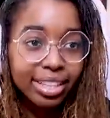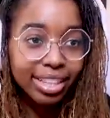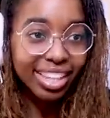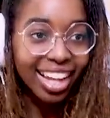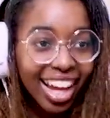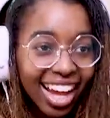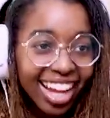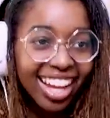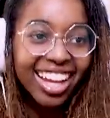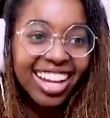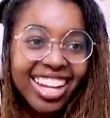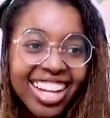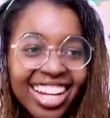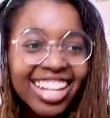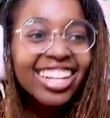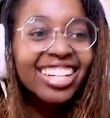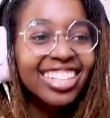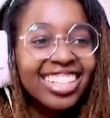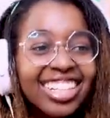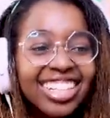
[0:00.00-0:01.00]
Yeah!
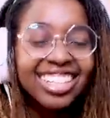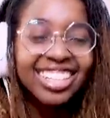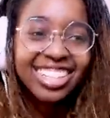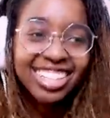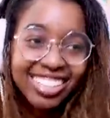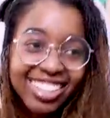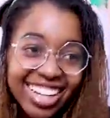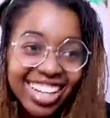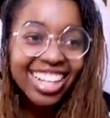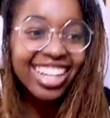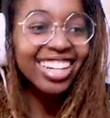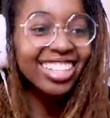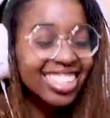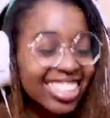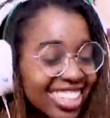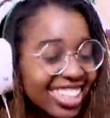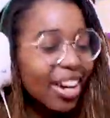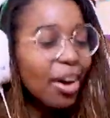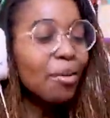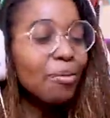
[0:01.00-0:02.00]
Yeah,
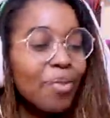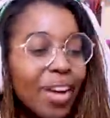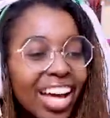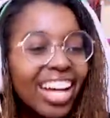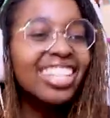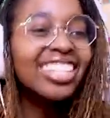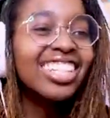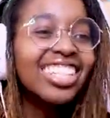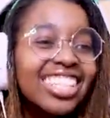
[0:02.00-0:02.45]
jingle bell!